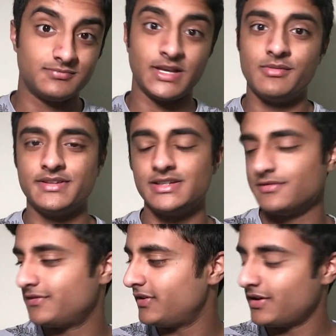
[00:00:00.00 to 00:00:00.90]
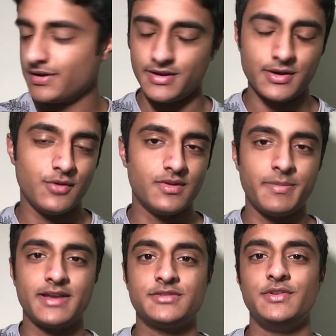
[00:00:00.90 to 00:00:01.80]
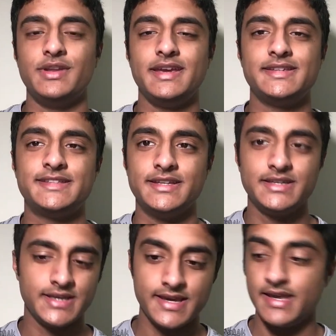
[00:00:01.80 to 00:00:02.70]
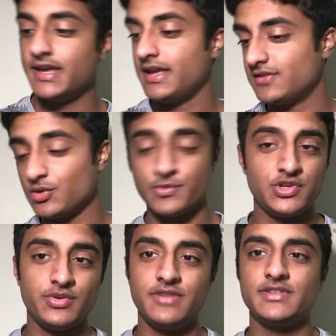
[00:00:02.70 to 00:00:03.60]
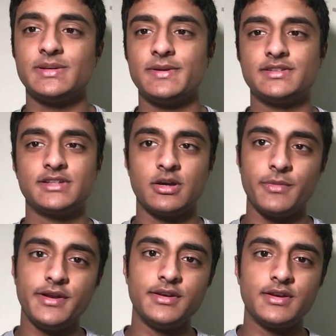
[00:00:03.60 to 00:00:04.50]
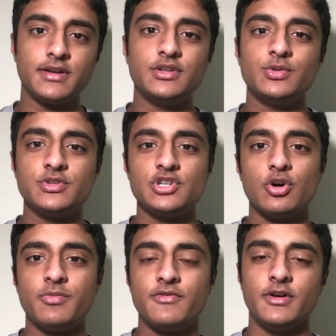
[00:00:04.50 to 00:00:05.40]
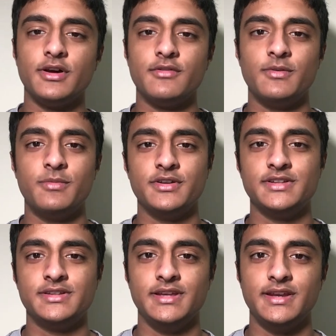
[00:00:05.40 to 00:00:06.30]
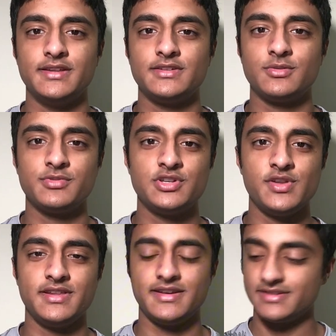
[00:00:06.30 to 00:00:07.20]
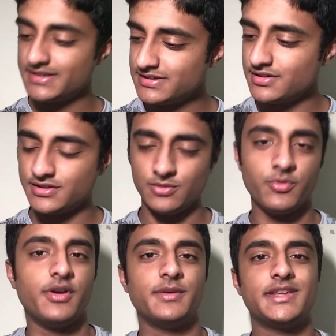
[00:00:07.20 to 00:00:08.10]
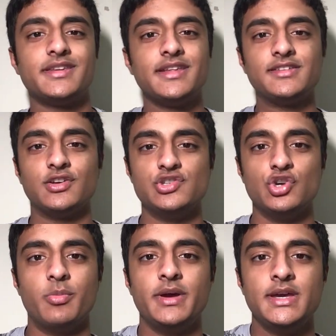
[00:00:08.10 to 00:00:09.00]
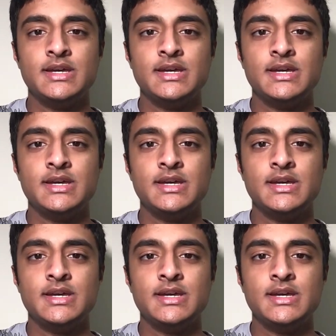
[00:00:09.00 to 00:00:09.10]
tell myself over the past few days, that it's an opportunity for someone else to come in and do a job for Bristol City, and it's an opportunity, and it's an exciting one because it is a good job,